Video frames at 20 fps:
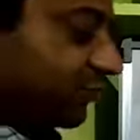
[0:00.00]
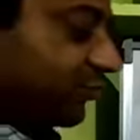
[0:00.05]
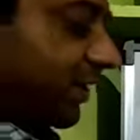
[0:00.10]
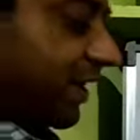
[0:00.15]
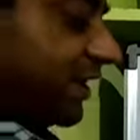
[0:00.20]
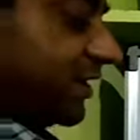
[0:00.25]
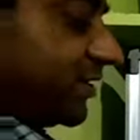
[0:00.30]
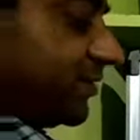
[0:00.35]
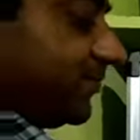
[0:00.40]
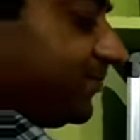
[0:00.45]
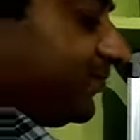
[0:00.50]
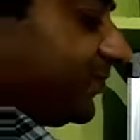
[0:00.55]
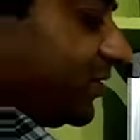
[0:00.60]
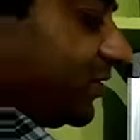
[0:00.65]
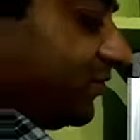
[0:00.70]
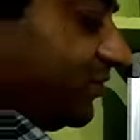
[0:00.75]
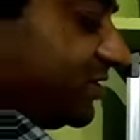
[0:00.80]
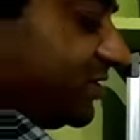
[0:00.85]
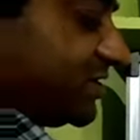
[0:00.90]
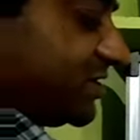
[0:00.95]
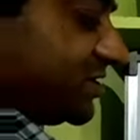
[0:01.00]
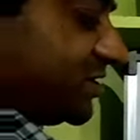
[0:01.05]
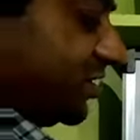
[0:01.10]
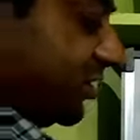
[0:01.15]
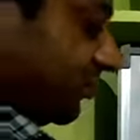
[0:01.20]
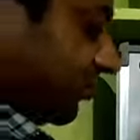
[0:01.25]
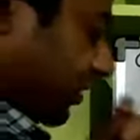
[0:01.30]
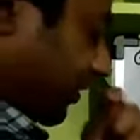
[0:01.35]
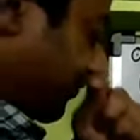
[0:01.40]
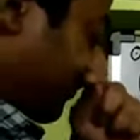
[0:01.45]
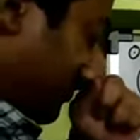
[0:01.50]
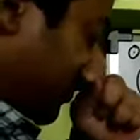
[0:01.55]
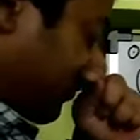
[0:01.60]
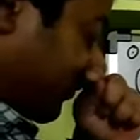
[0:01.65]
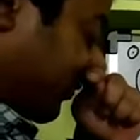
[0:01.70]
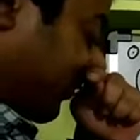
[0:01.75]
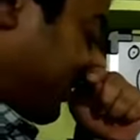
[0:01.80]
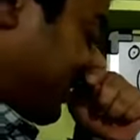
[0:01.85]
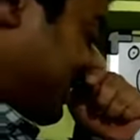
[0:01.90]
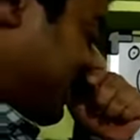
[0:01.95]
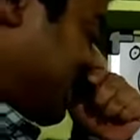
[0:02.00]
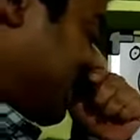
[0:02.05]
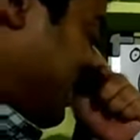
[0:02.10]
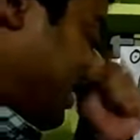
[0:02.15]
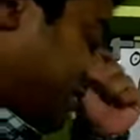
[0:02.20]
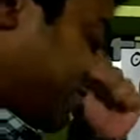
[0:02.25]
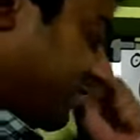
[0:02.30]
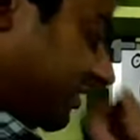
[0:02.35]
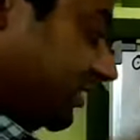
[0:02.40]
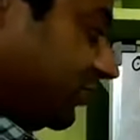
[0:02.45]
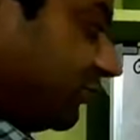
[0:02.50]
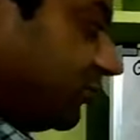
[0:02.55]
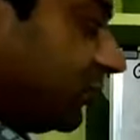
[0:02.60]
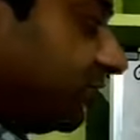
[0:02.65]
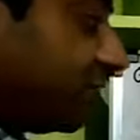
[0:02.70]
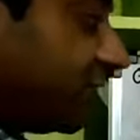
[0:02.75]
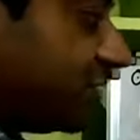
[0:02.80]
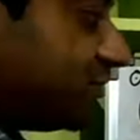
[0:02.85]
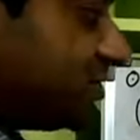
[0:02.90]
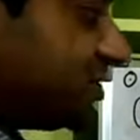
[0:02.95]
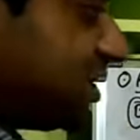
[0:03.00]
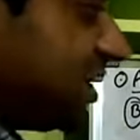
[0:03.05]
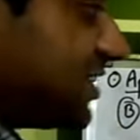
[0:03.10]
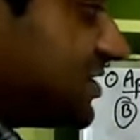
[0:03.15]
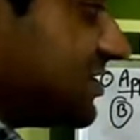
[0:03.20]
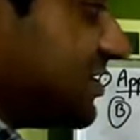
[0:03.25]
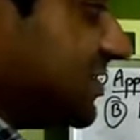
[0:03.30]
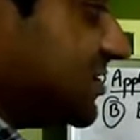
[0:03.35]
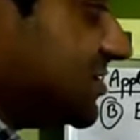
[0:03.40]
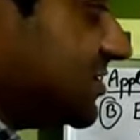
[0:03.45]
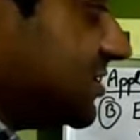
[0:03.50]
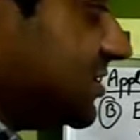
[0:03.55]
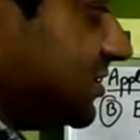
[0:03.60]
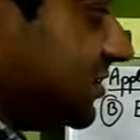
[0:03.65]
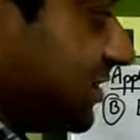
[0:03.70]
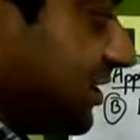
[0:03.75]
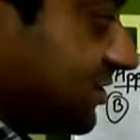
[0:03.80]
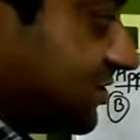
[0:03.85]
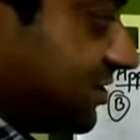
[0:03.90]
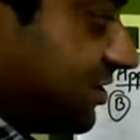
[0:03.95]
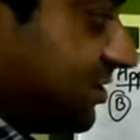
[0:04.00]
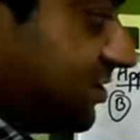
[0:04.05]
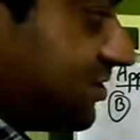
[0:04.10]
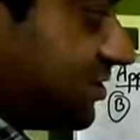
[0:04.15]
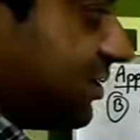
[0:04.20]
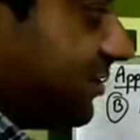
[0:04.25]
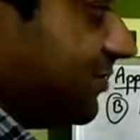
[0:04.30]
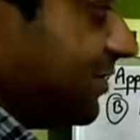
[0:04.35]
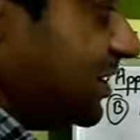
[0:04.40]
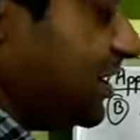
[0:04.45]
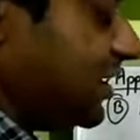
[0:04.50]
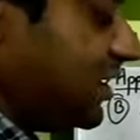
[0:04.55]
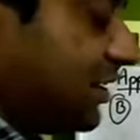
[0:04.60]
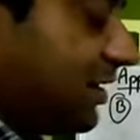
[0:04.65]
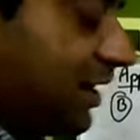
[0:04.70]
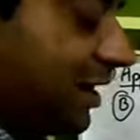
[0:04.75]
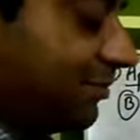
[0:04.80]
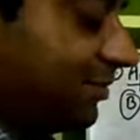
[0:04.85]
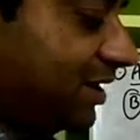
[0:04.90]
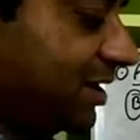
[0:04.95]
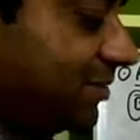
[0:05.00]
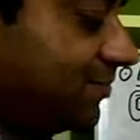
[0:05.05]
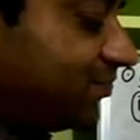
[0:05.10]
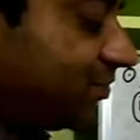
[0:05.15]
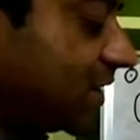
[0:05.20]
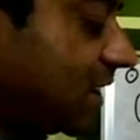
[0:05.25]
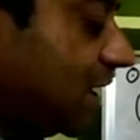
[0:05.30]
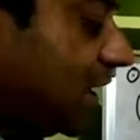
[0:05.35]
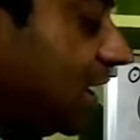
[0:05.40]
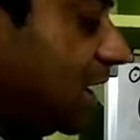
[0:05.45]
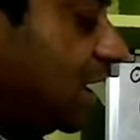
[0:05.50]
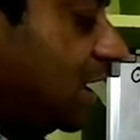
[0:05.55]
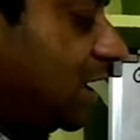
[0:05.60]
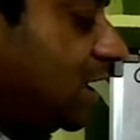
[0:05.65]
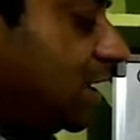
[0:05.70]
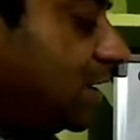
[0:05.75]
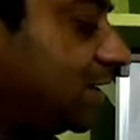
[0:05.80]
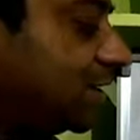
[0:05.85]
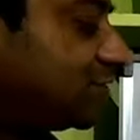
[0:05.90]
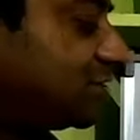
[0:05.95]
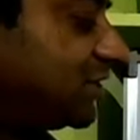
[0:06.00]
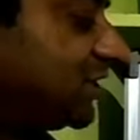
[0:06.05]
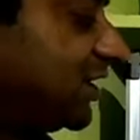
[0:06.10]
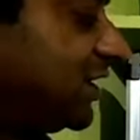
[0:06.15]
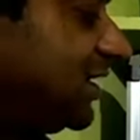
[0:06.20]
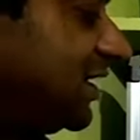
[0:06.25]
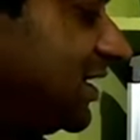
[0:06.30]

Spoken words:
wire, which is a uniform, which is there with the uniform charge density. Density is given lambda. Now, the thing